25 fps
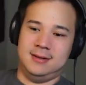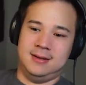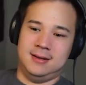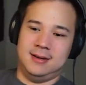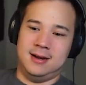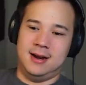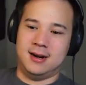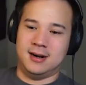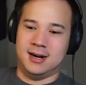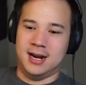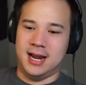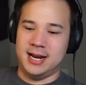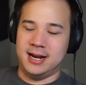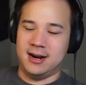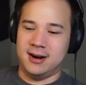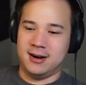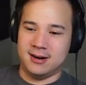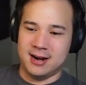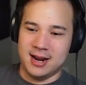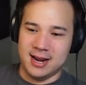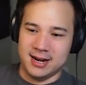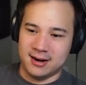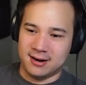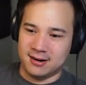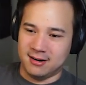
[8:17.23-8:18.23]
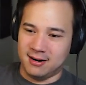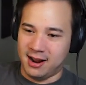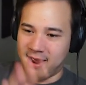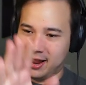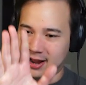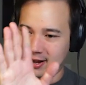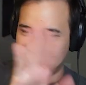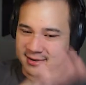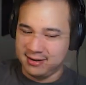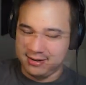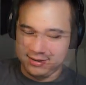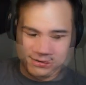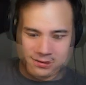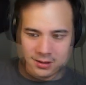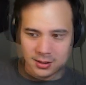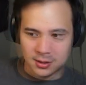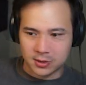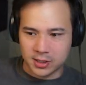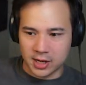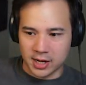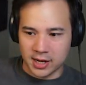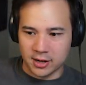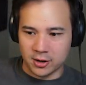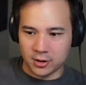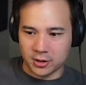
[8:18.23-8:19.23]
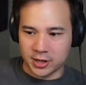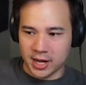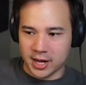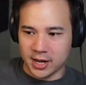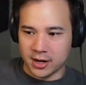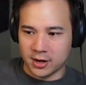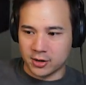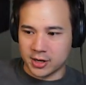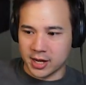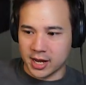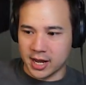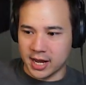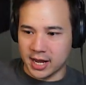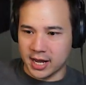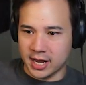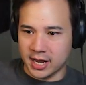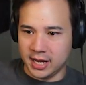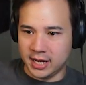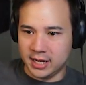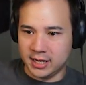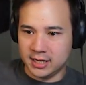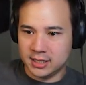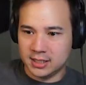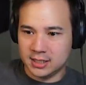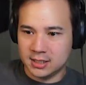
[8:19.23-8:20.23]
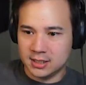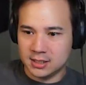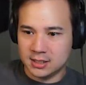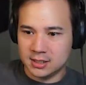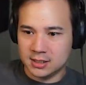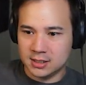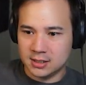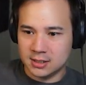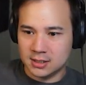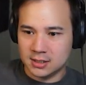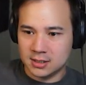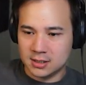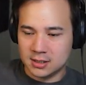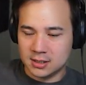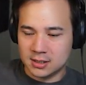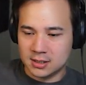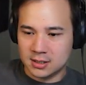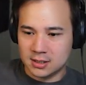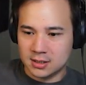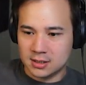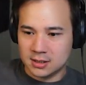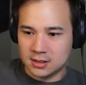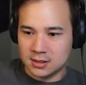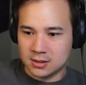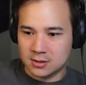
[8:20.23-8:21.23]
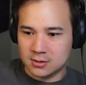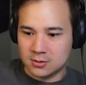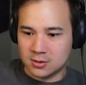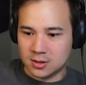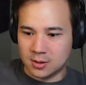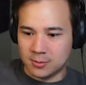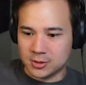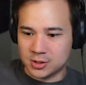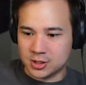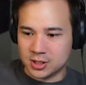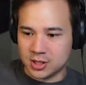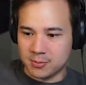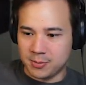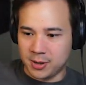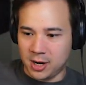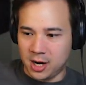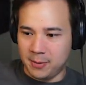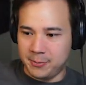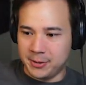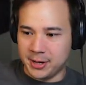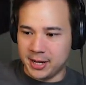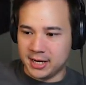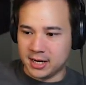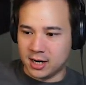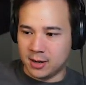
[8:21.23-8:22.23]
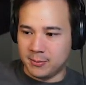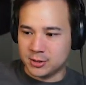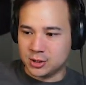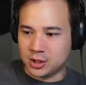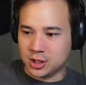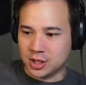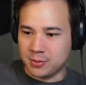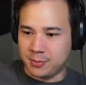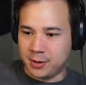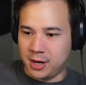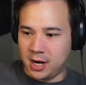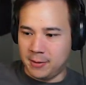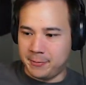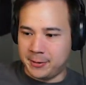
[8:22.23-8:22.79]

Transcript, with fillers: All right. Okay. Almost to the ball pit, almost to the ball